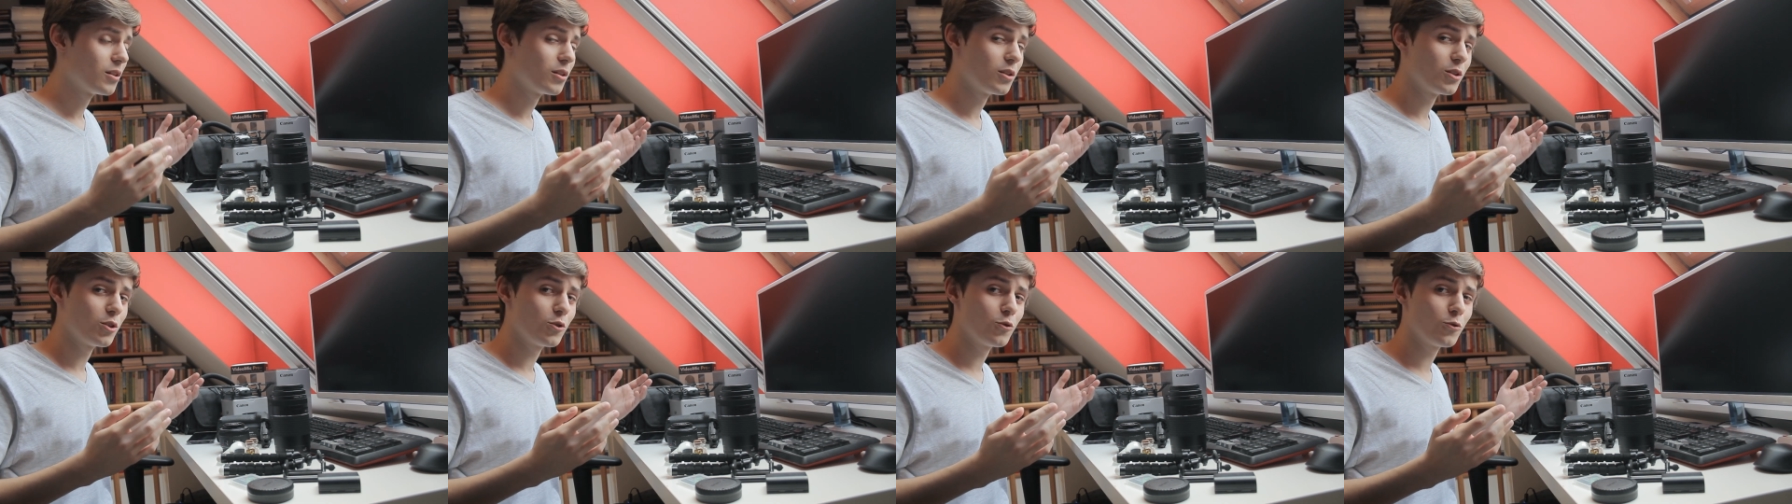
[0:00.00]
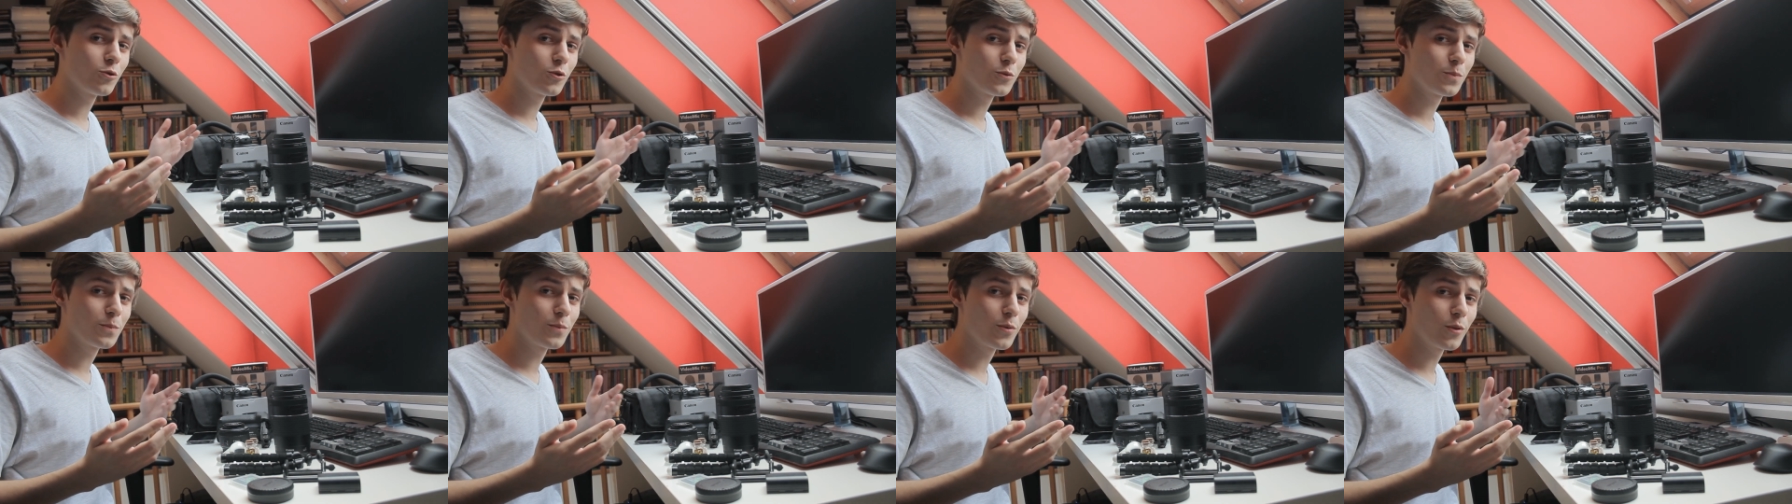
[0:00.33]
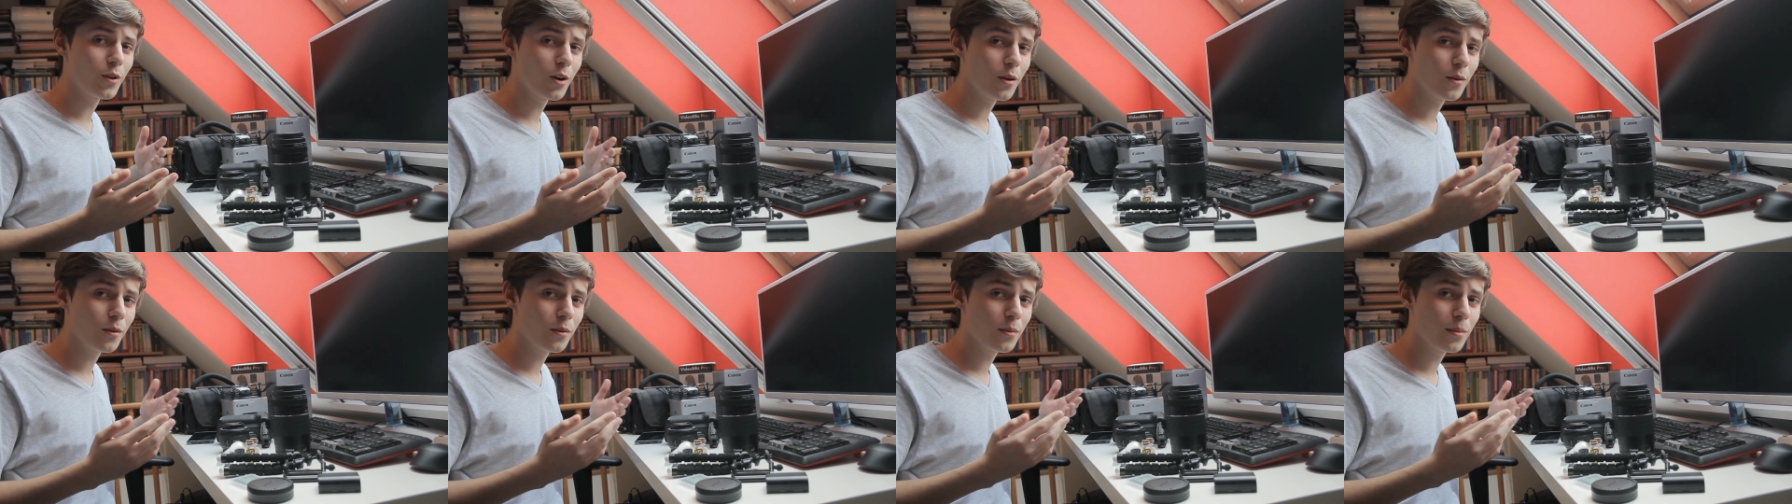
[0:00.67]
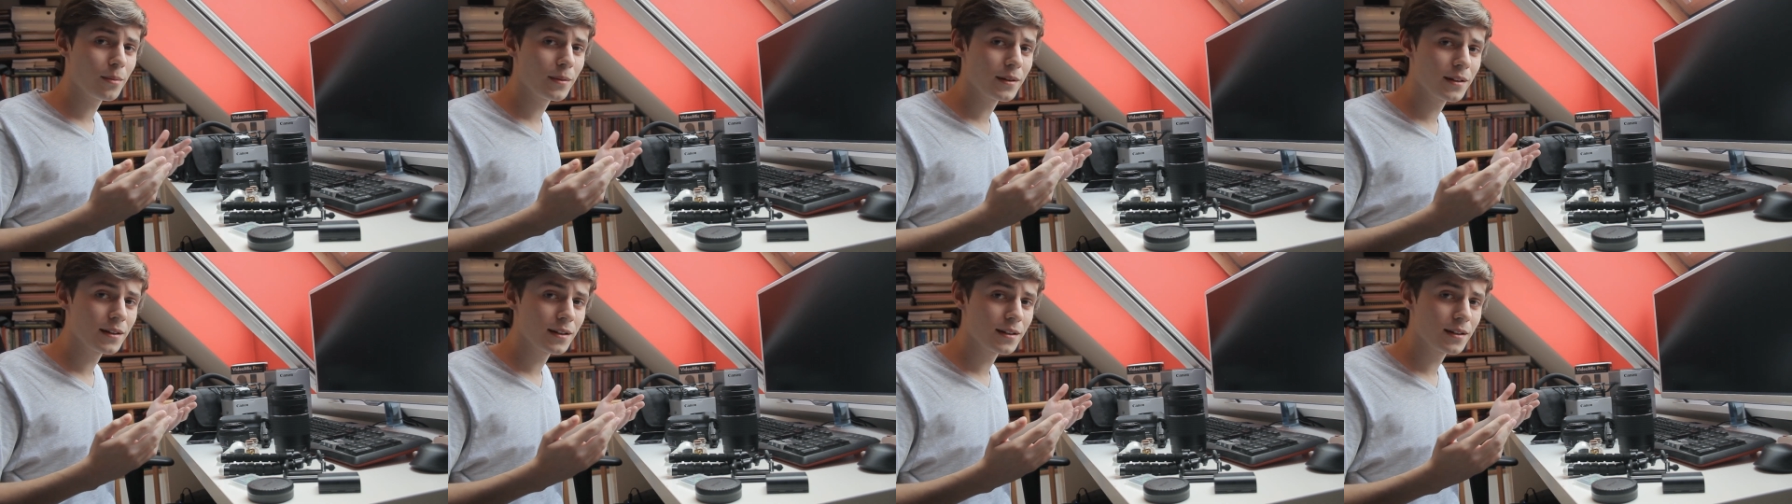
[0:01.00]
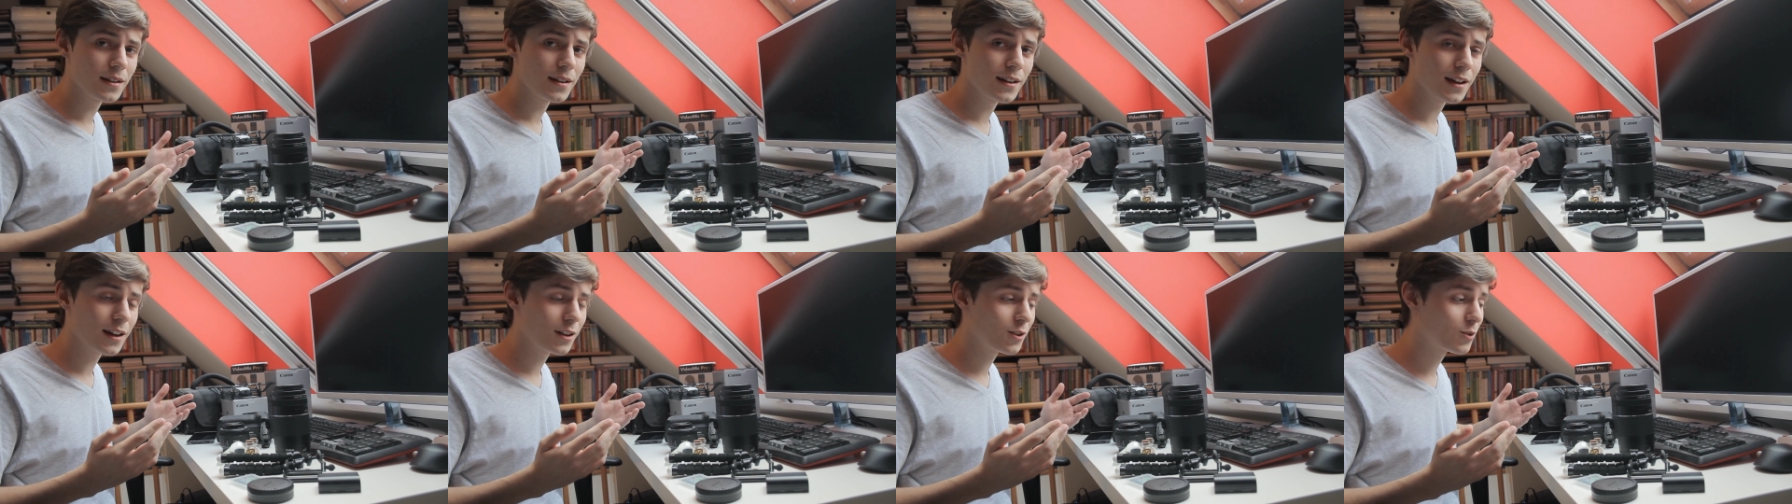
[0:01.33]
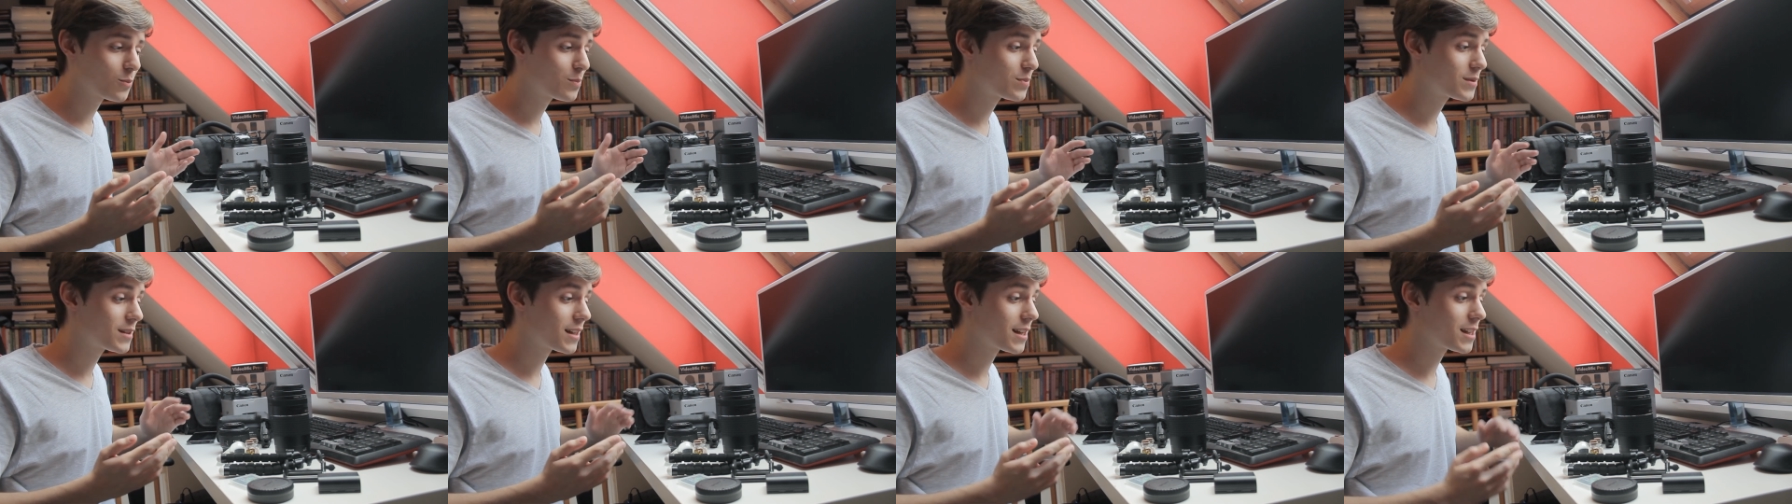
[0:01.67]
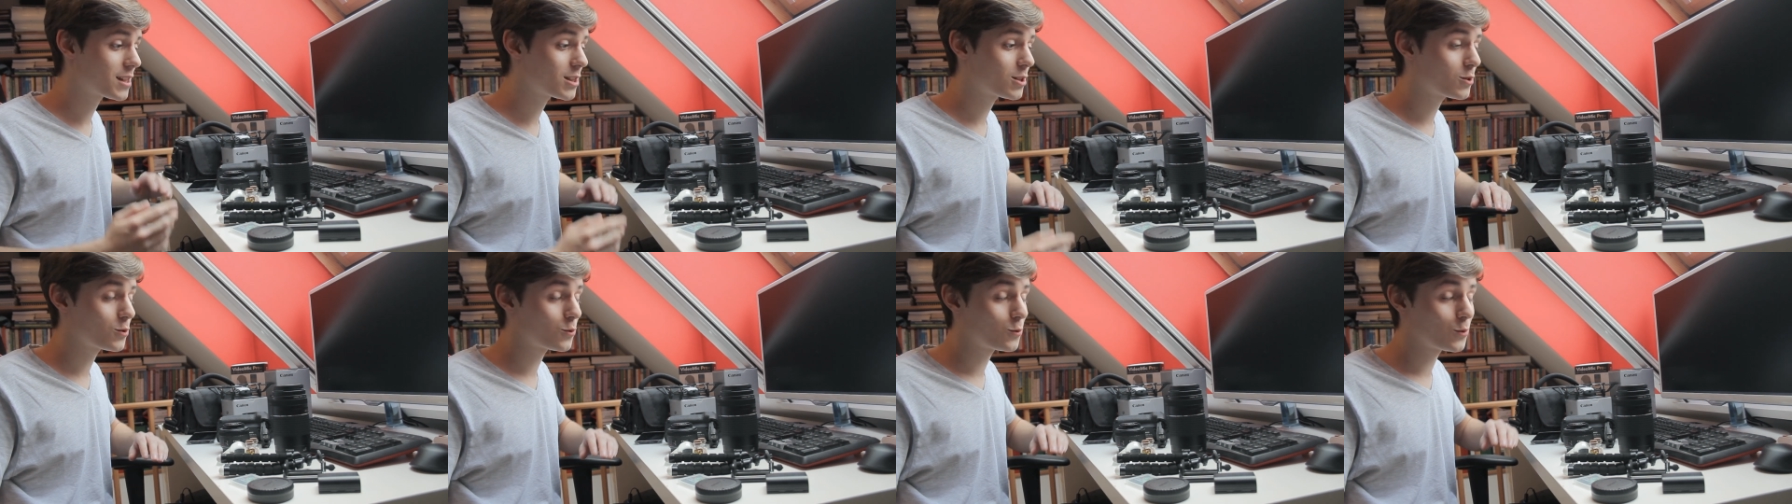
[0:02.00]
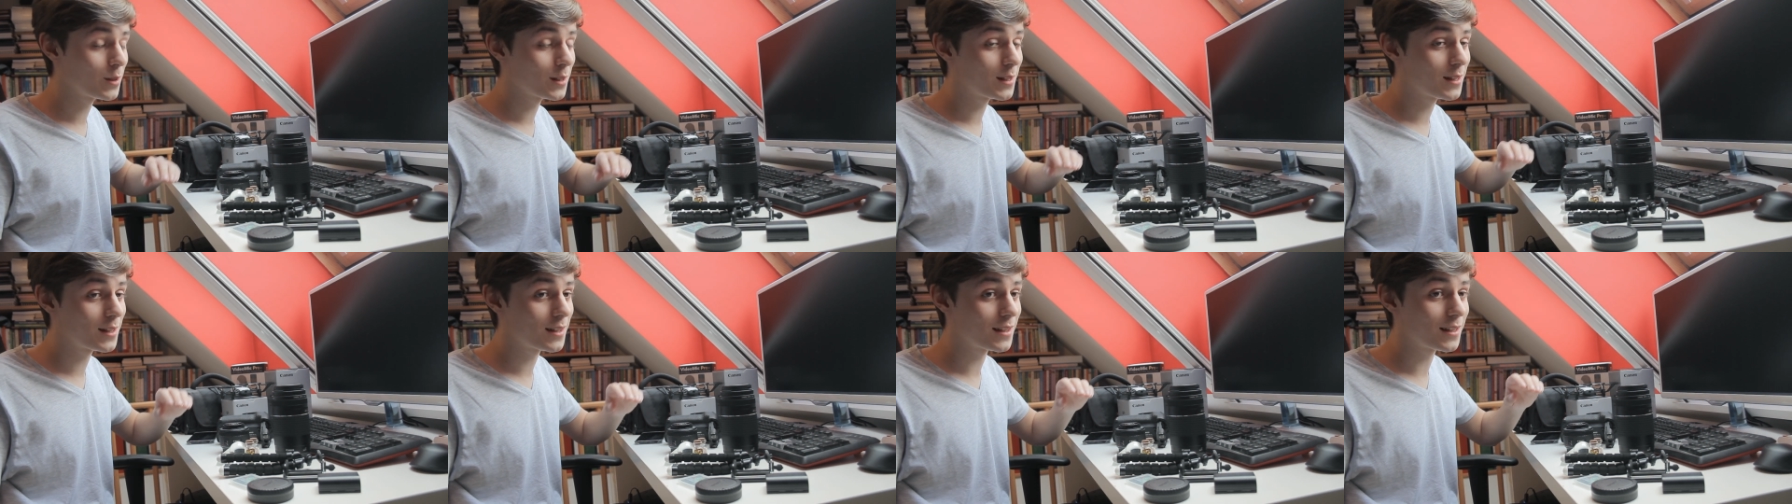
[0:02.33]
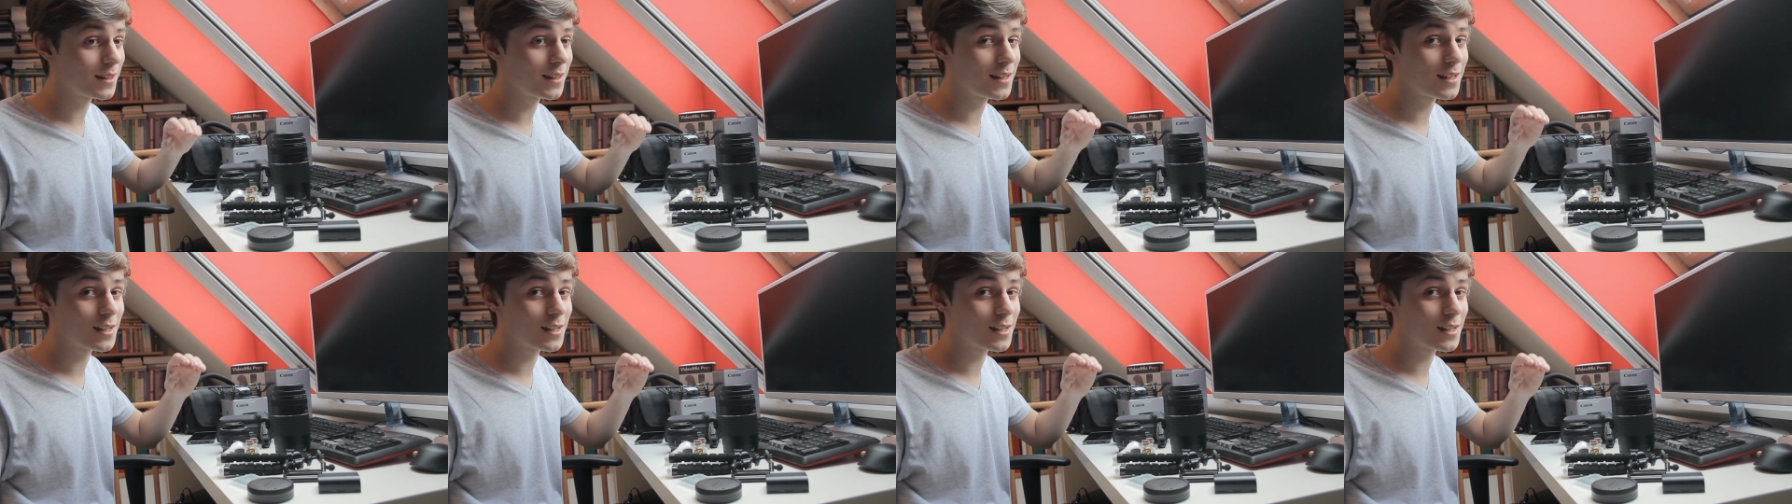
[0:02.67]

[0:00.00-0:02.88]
you would probably get obsessed with